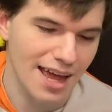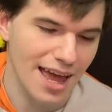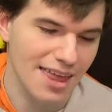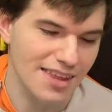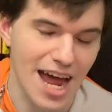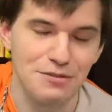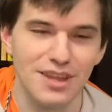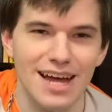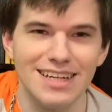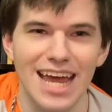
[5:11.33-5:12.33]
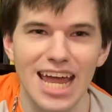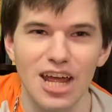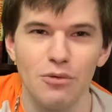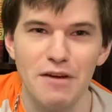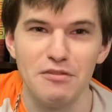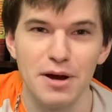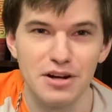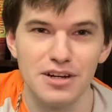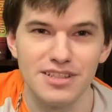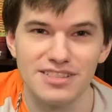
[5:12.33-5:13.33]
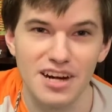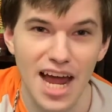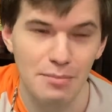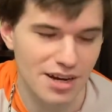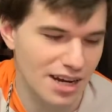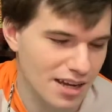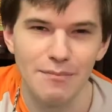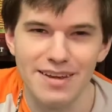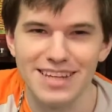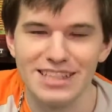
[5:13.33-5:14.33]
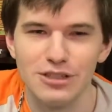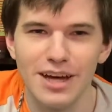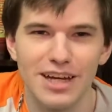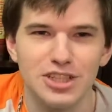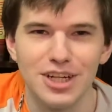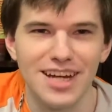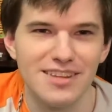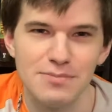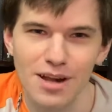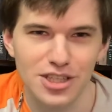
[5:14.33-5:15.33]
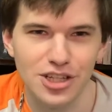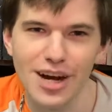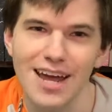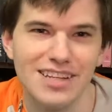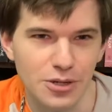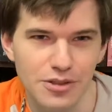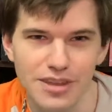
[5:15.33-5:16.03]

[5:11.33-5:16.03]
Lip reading: And after that, a wave of murders start happening. He has to like track down this monster and deal with